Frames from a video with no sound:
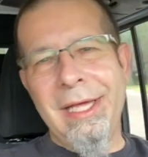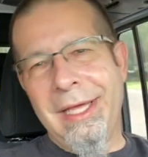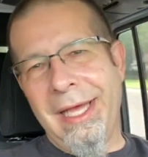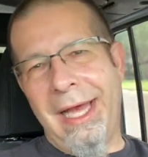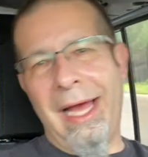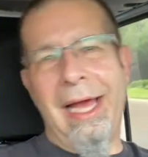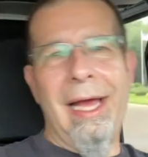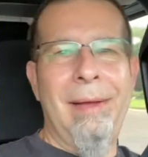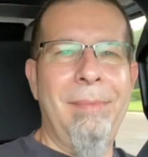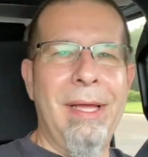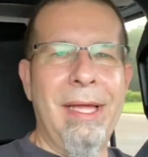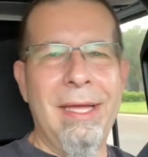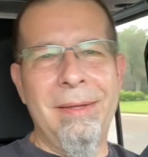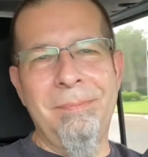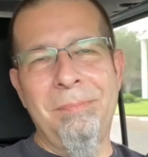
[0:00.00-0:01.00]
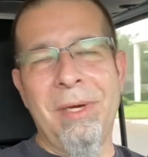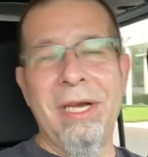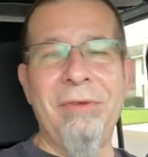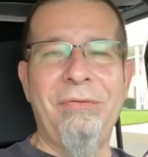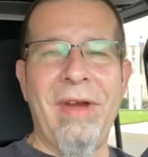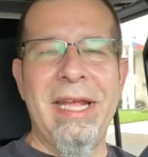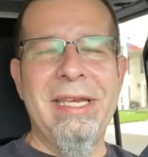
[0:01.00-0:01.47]
but
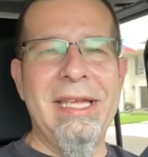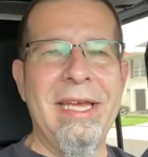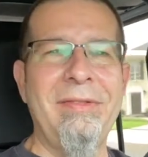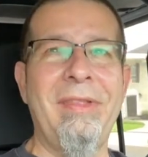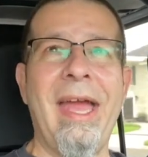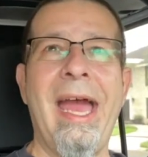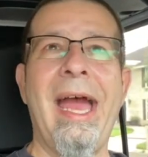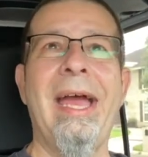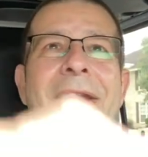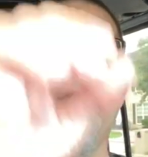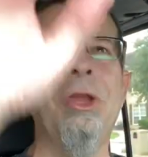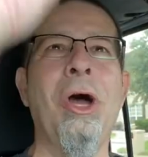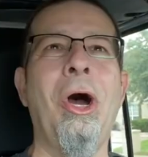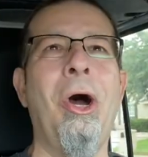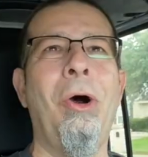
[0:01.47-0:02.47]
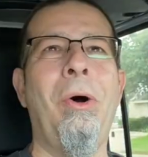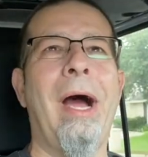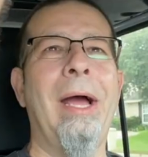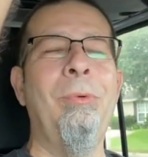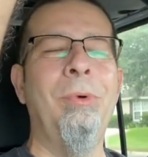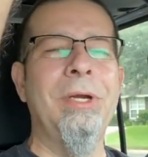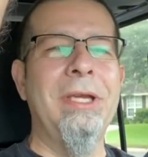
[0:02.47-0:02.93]
if I did that, no,
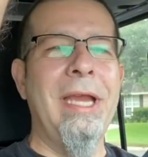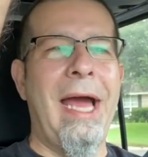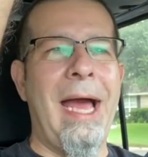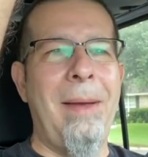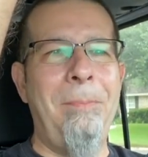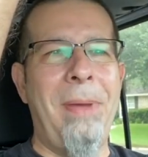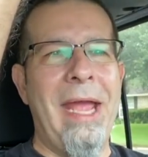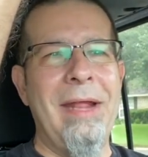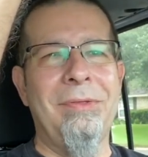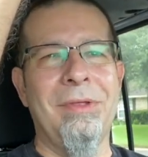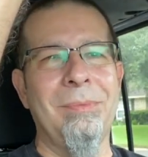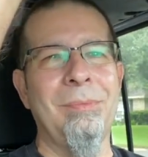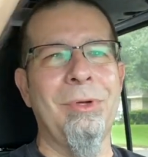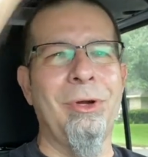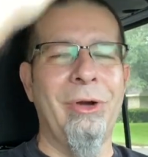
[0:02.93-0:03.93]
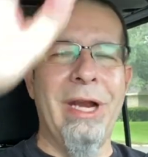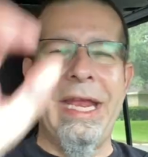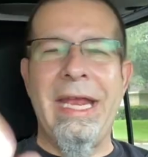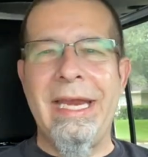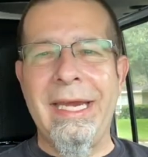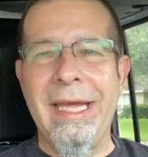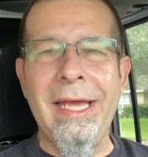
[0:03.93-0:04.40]
I would not paint them
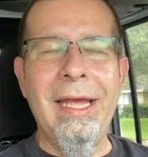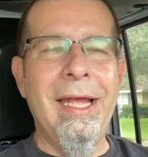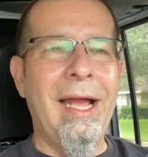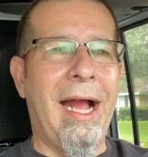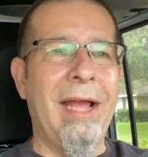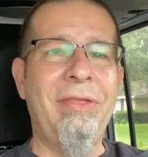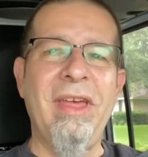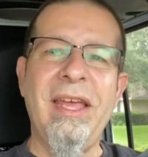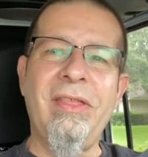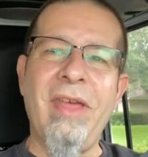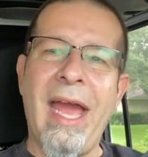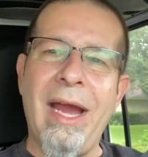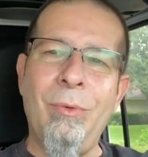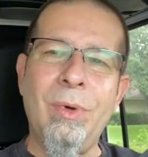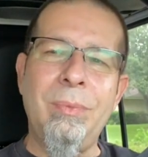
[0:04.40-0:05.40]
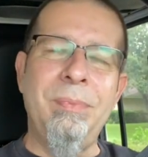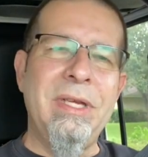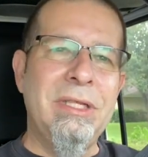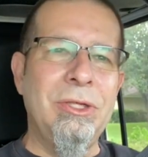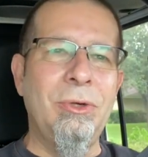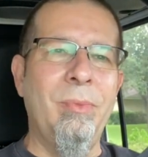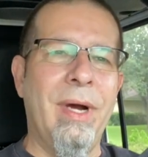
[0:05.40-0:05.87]
green. I think that would be
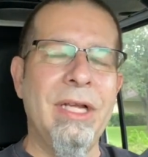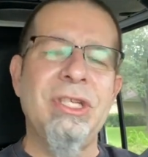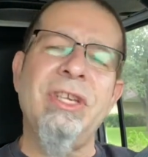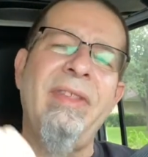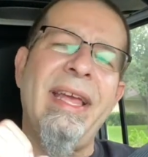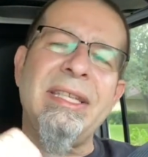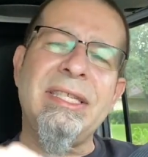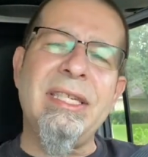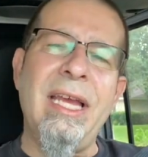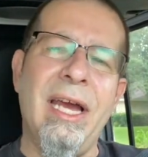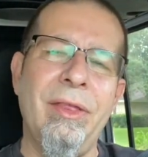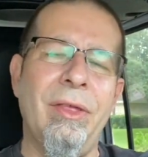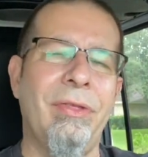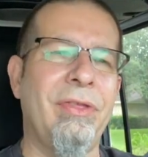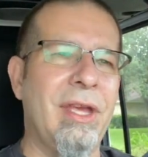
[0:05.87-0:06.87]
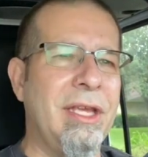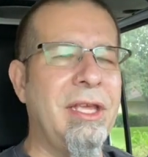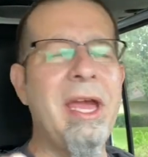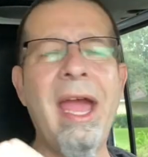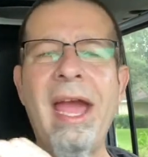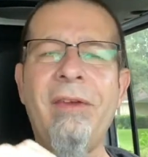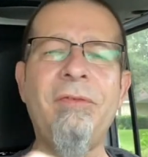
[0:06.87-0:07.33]
too much, and that's the other thing.
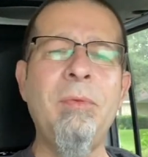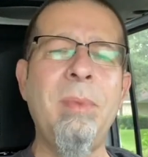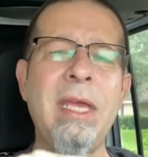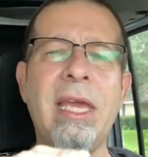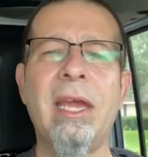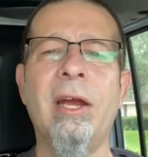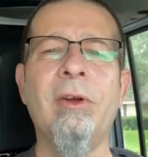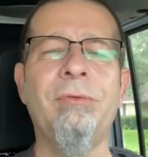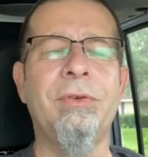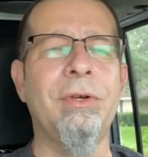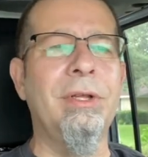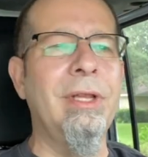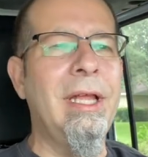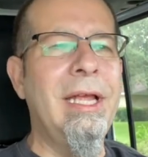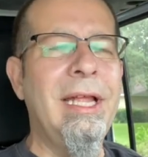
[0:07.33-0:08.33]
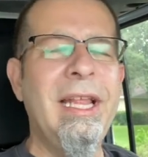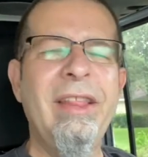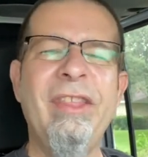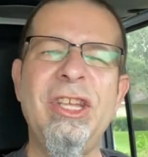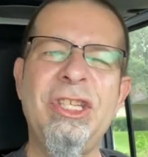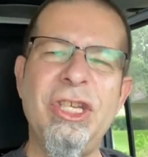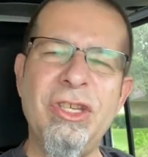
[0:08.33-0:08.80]
You have to be careful
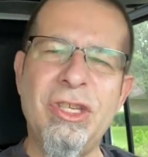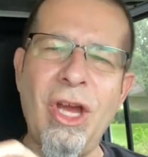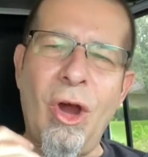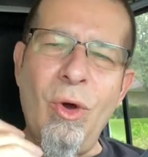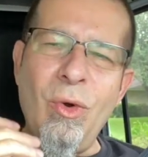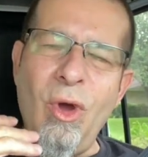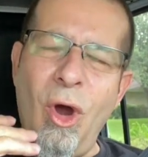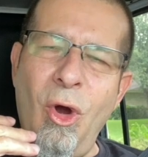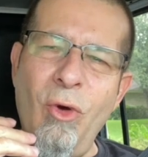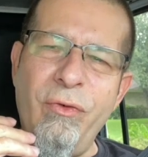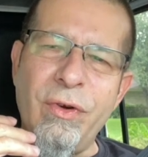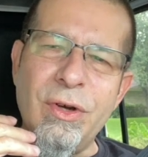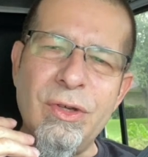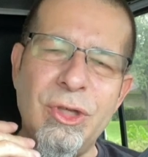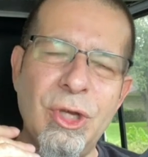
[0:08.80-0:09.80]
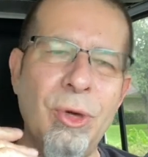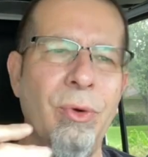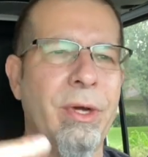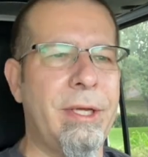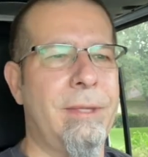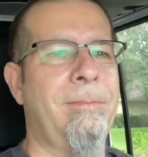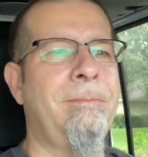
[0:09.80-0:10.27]
that you don't overdo it.